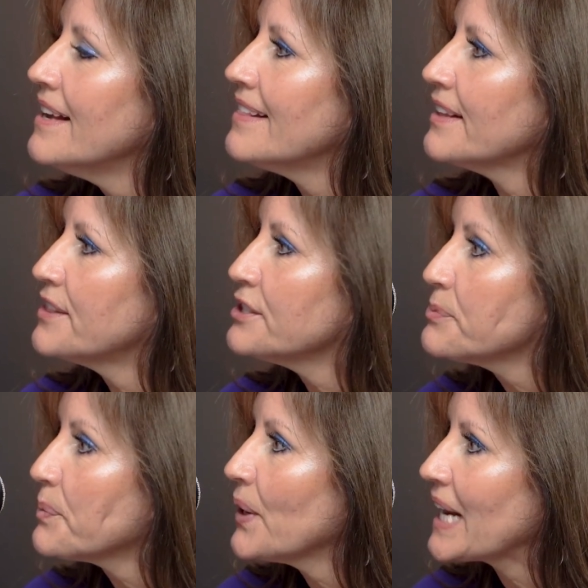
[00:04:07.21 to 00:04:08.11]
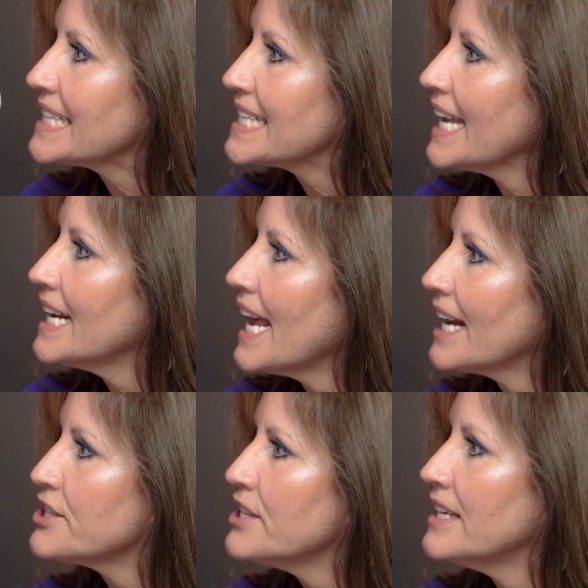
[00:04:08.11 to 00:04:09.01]
that this product can
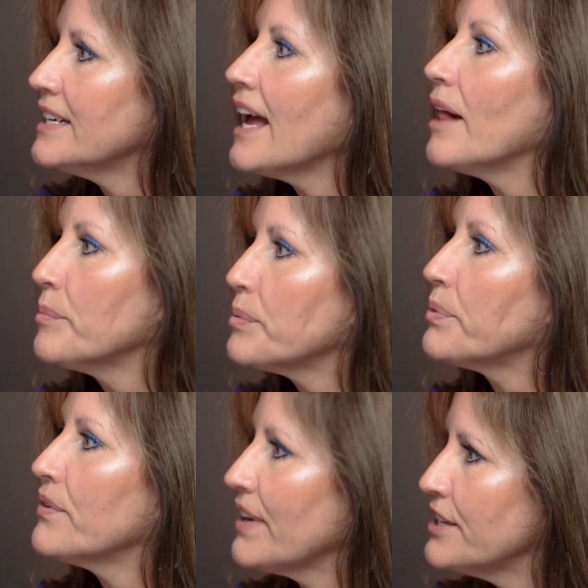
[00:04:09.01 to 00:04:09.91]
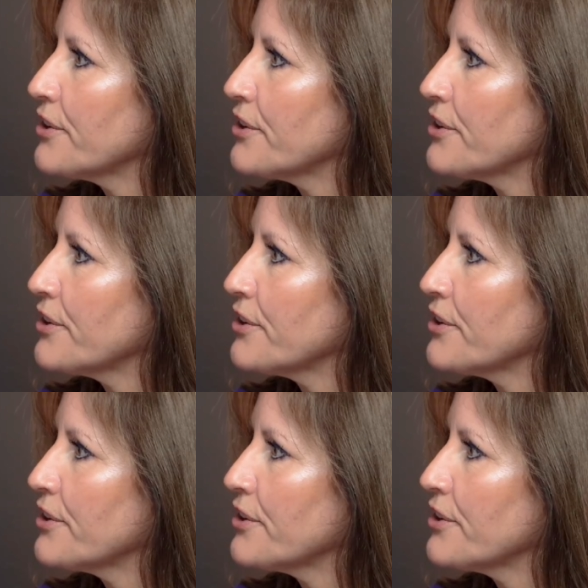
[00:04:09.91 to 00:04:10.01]
actually help prevent